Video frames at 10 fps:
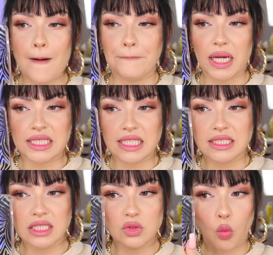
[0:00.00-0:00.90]
but
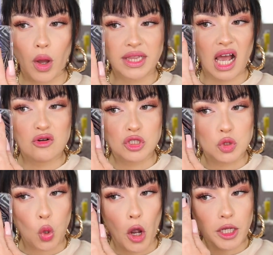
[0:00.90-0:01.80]
this is what I was
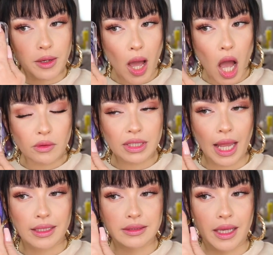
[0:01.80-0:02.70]
talking about,
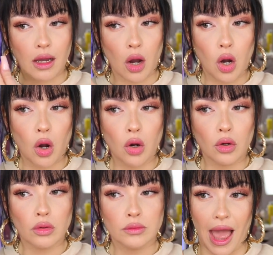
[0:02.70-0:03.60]
like they
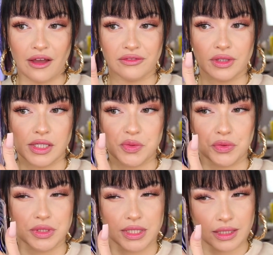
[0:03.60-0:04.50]
all have this
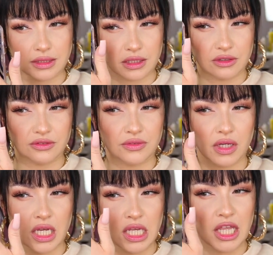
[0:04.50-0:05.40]
protective
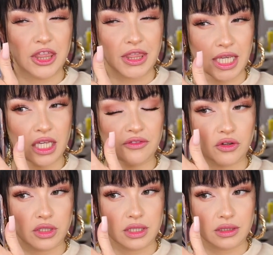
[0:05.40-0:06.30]
thing
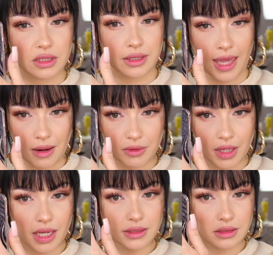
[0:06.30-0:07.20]
for the
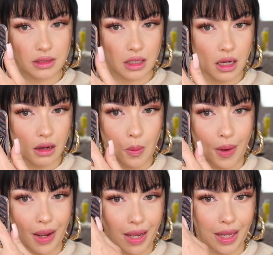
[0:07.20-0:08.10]
camera, so
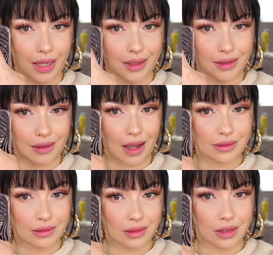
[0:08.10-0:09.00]
I
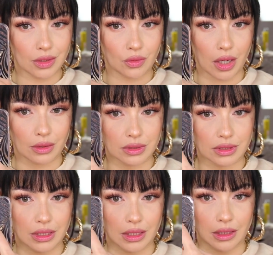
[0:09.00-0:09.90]
cut around
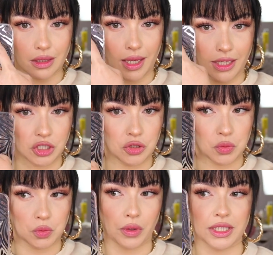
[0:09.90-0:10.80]
the edge
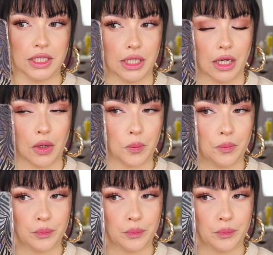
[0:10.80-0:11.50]
right here,